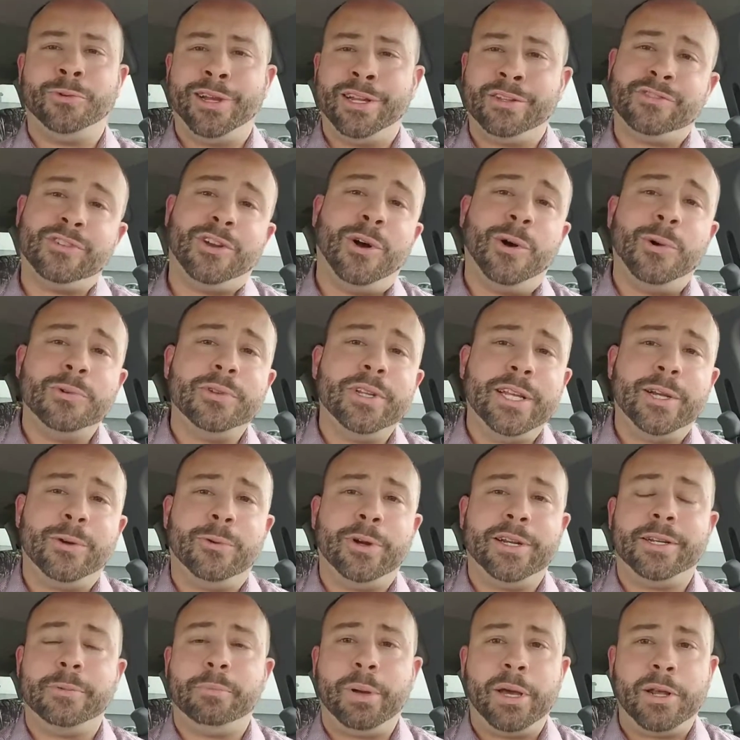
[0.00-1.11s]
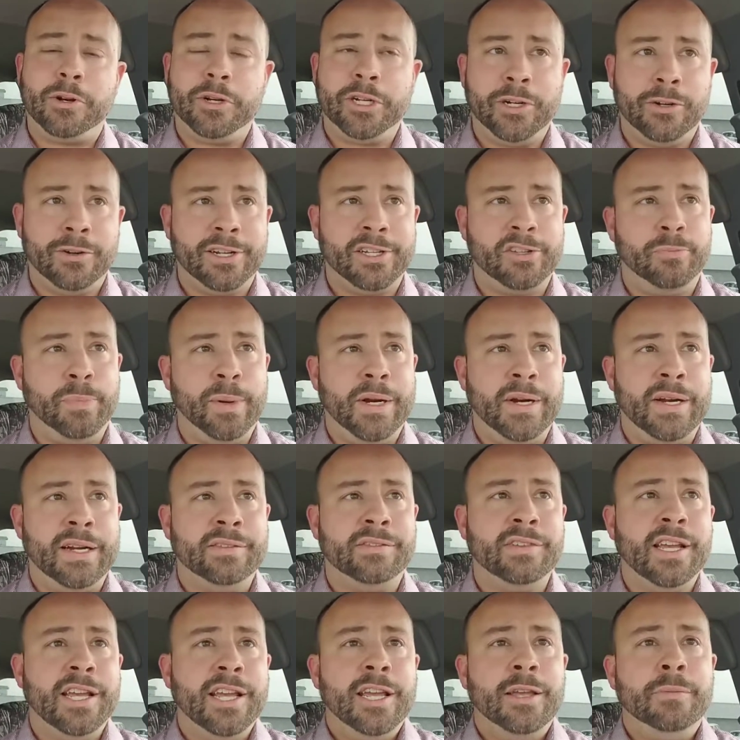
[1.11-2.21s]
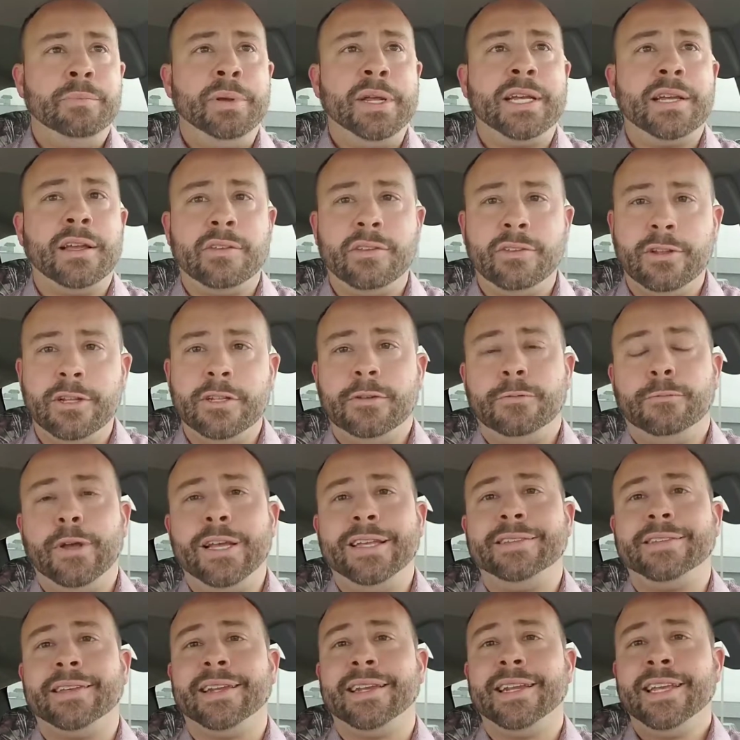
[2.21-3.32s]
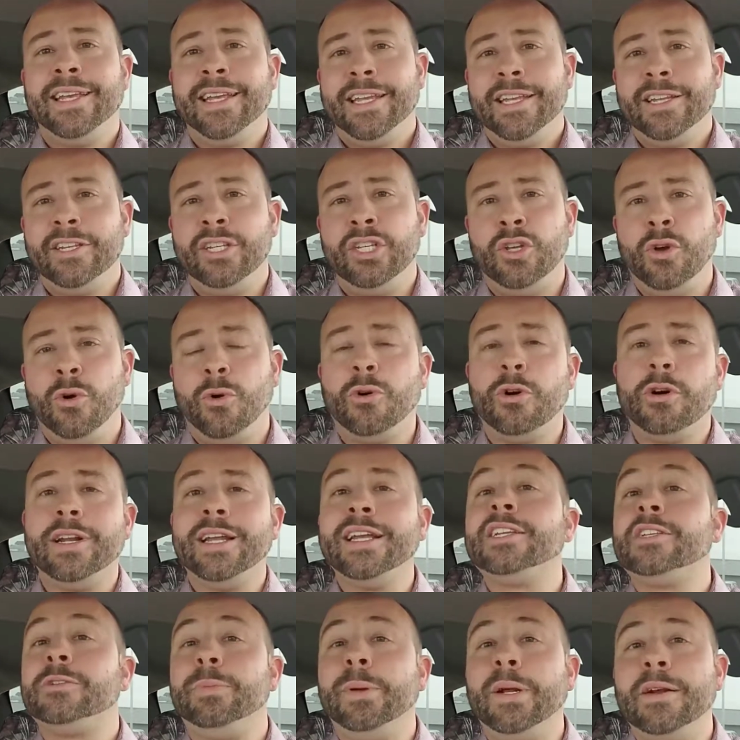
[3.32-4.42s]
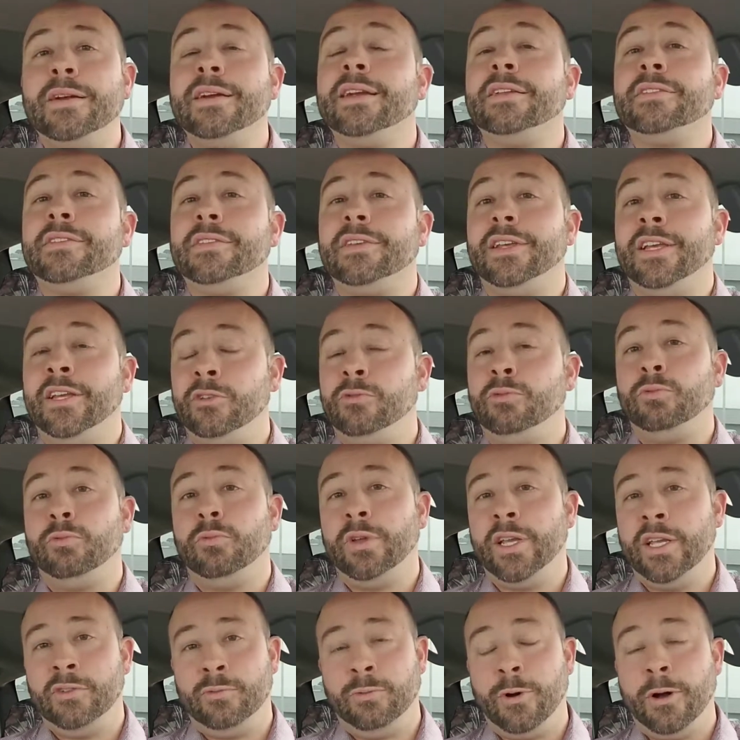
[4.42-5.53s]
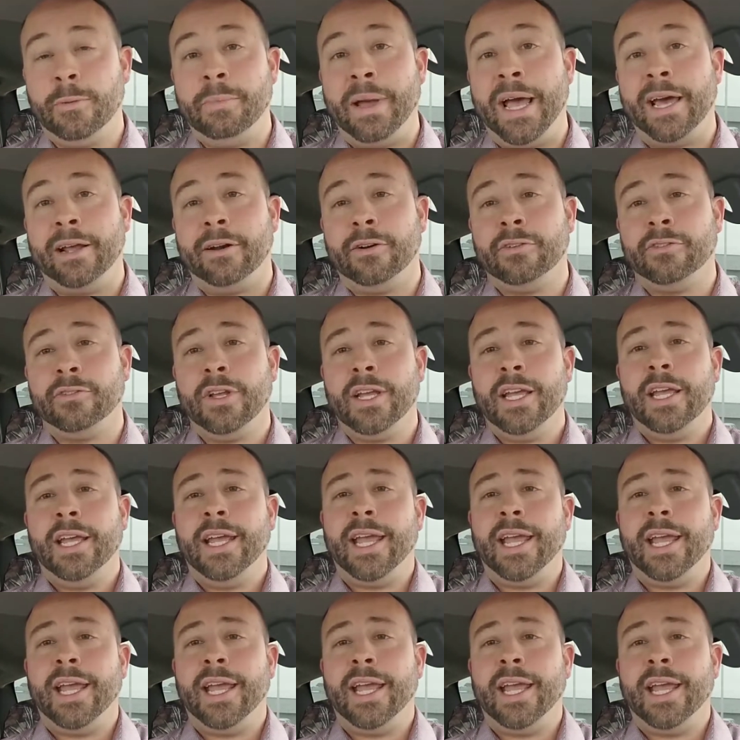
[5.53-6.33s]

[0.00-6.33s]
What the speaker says: It's only going to better your experience, because let's face it, your experience is what matters.